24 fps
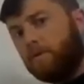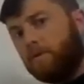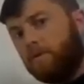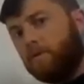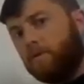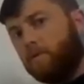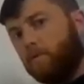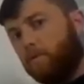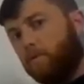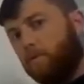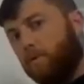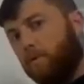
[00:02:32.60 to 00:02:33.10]

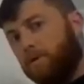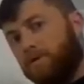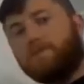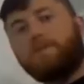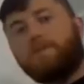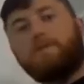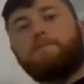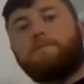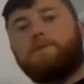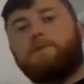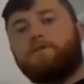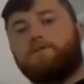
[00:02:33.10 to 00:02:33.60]
What's the
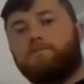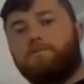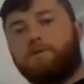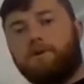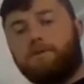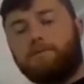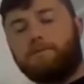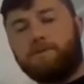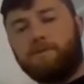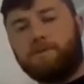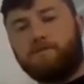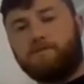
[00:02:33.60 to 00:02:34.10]
emergent
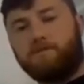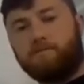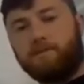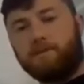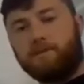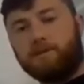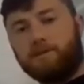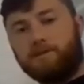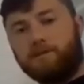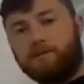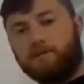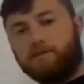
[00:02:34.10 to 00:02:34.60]
property of a
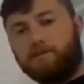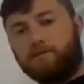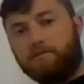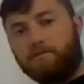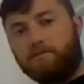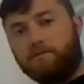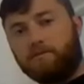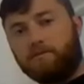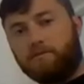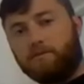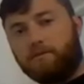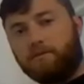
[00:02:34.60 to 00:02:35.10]
police
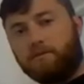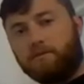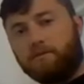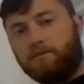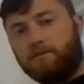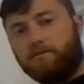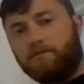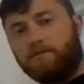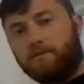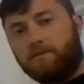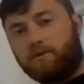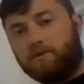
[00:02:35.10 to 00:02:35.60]

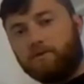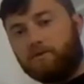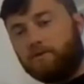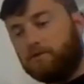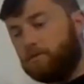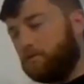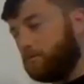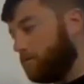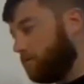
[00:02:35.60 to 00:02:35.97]
force?